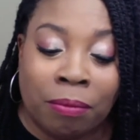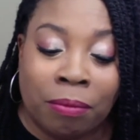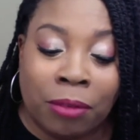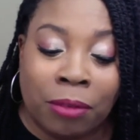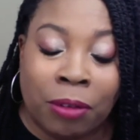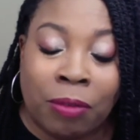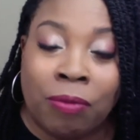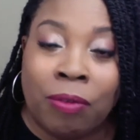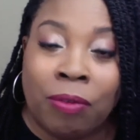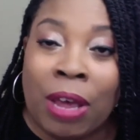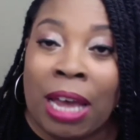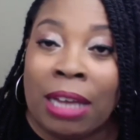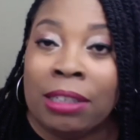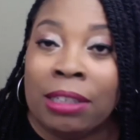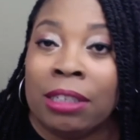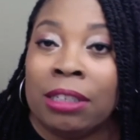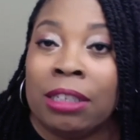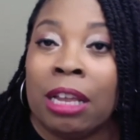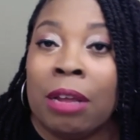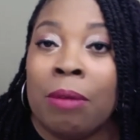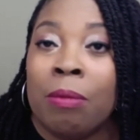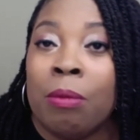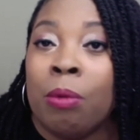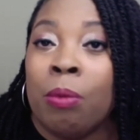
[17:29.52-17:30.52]
the fact that
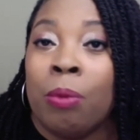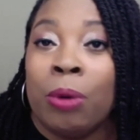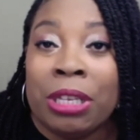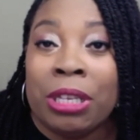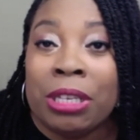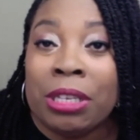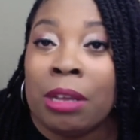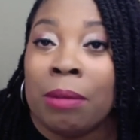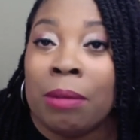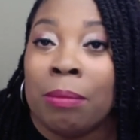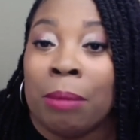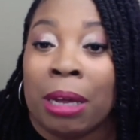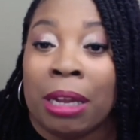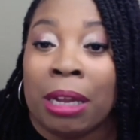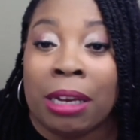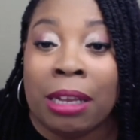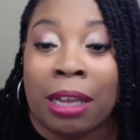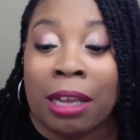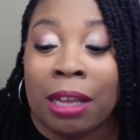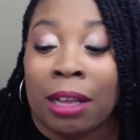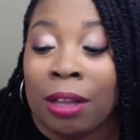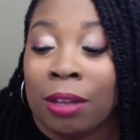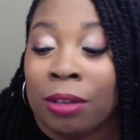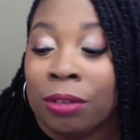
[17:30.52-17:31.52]
they were with somebody
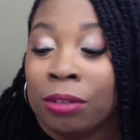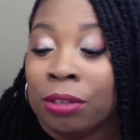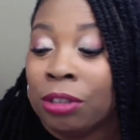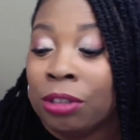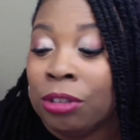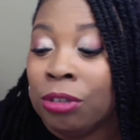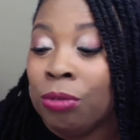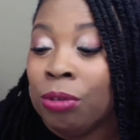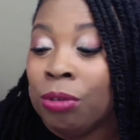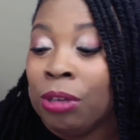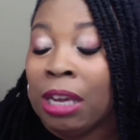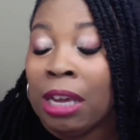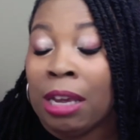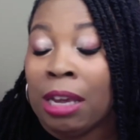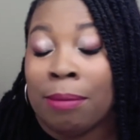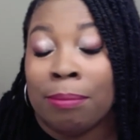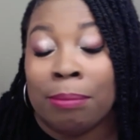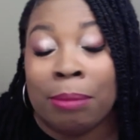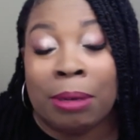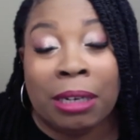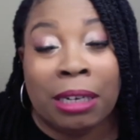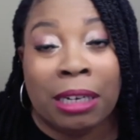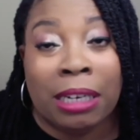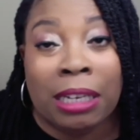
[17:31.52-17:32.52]
else and you can't
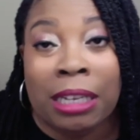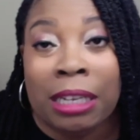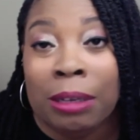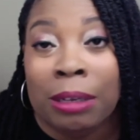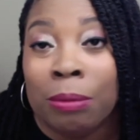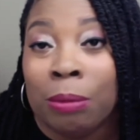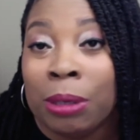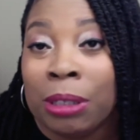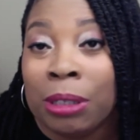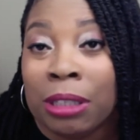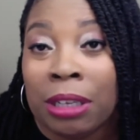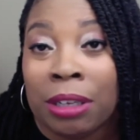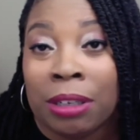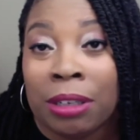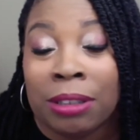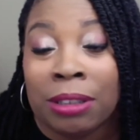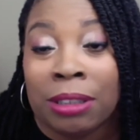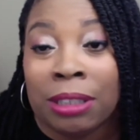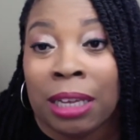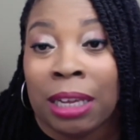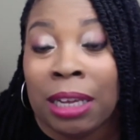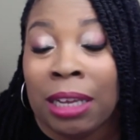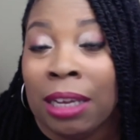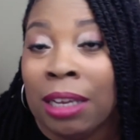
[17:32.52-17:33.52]
believe what they're
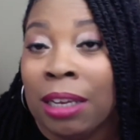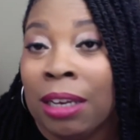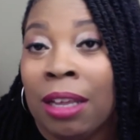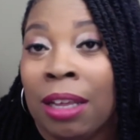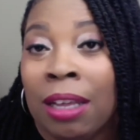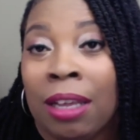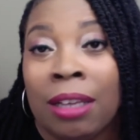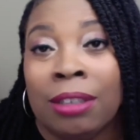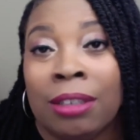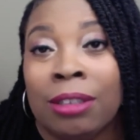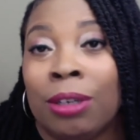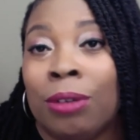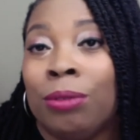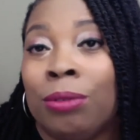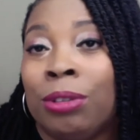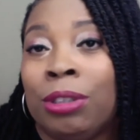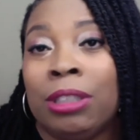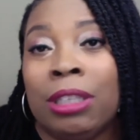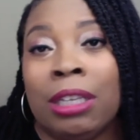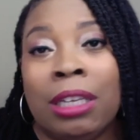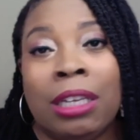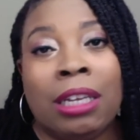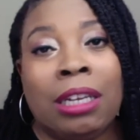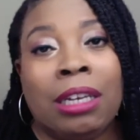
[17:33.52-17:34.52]
saying don't
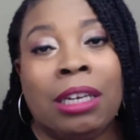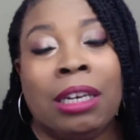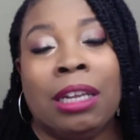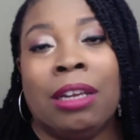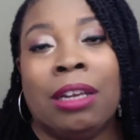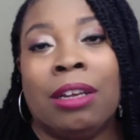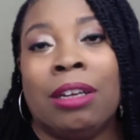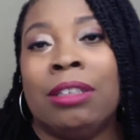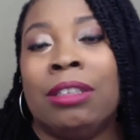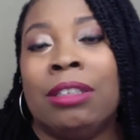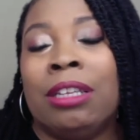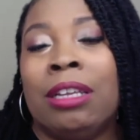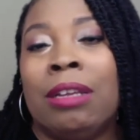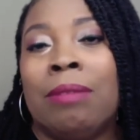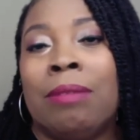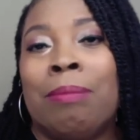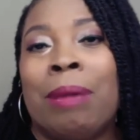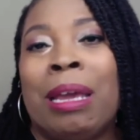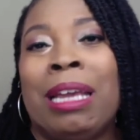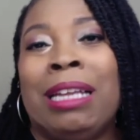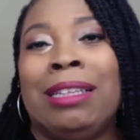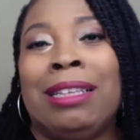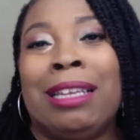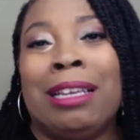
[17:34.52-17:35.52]
stick in there and then
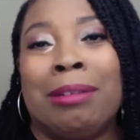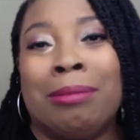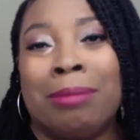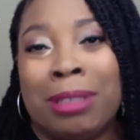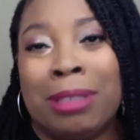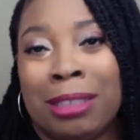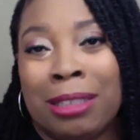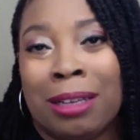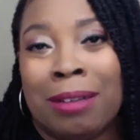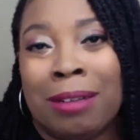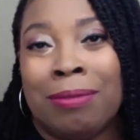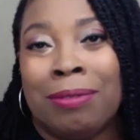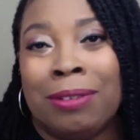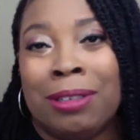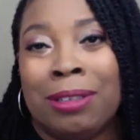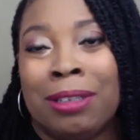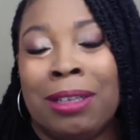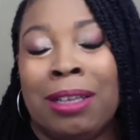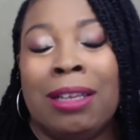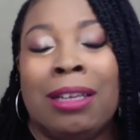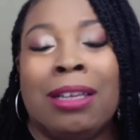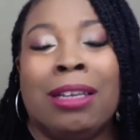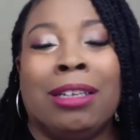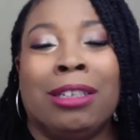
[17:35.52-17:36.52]
make them suffer
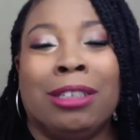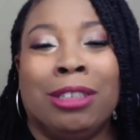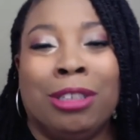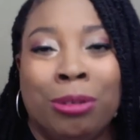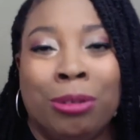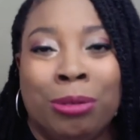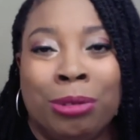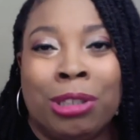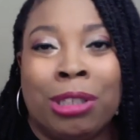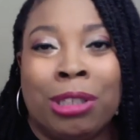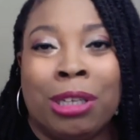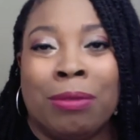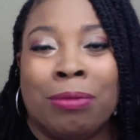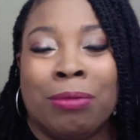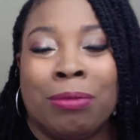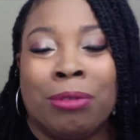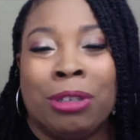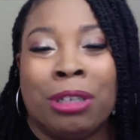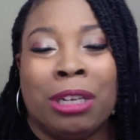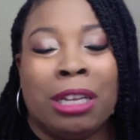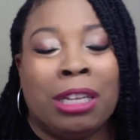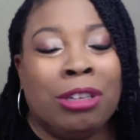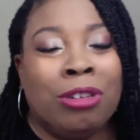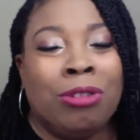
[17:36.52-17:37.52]
you
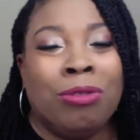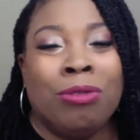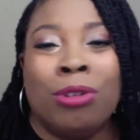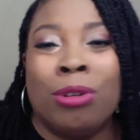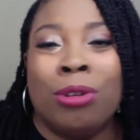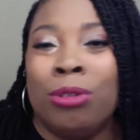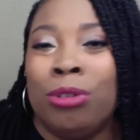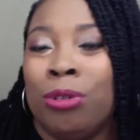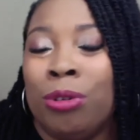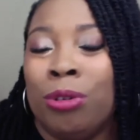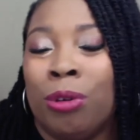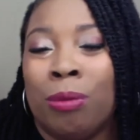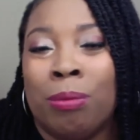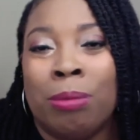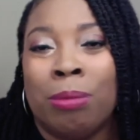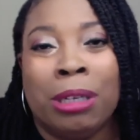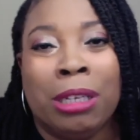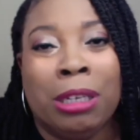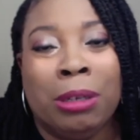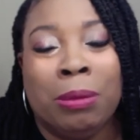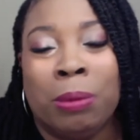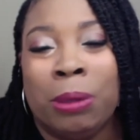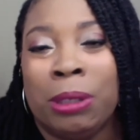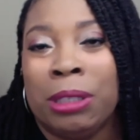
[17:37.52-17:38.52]
suffering and you know you don't
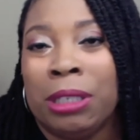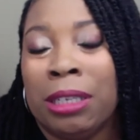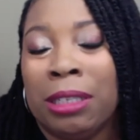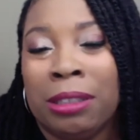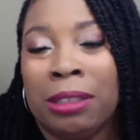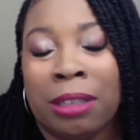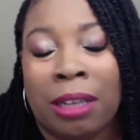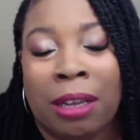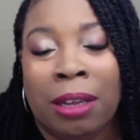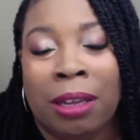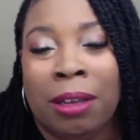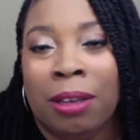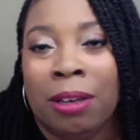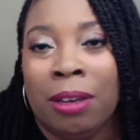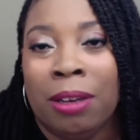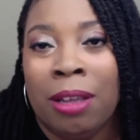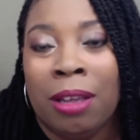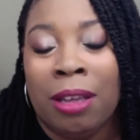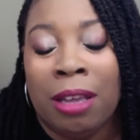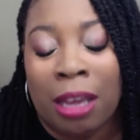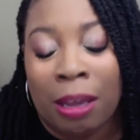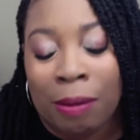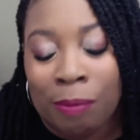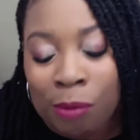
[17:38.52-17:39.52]
believe what they're saying
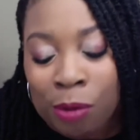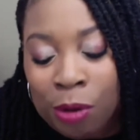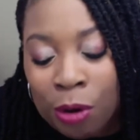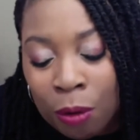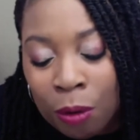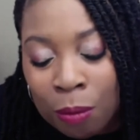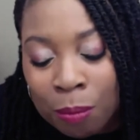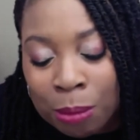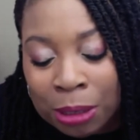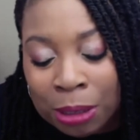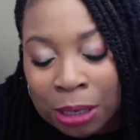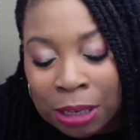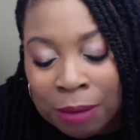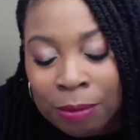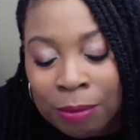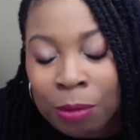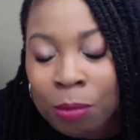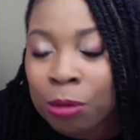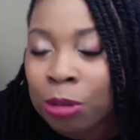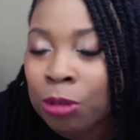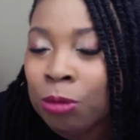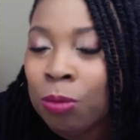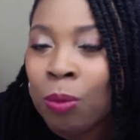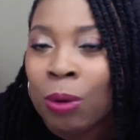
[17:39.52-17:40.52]
if you don't believe it
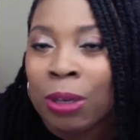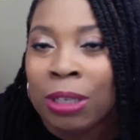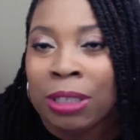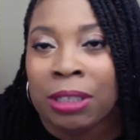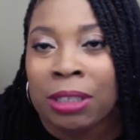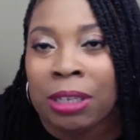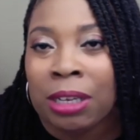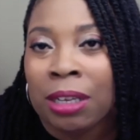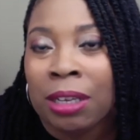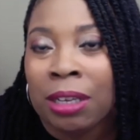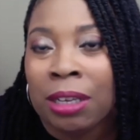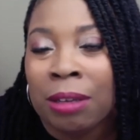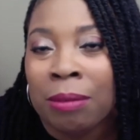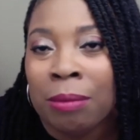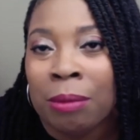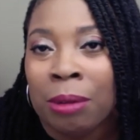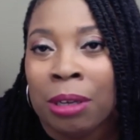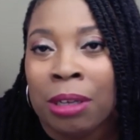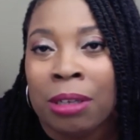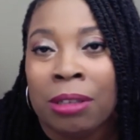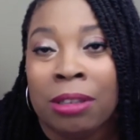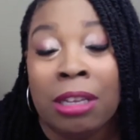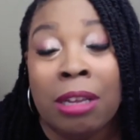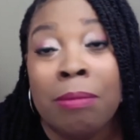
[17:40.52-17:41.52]
was one time
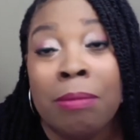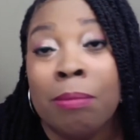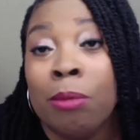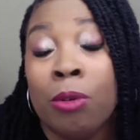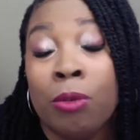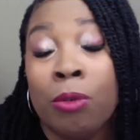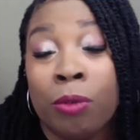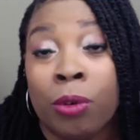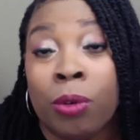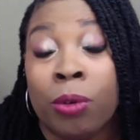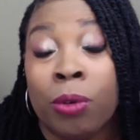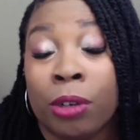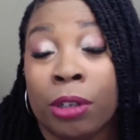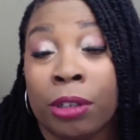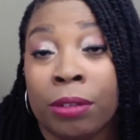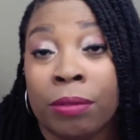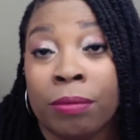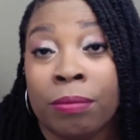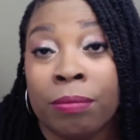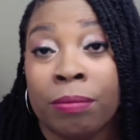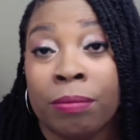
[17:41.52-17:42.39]
then move on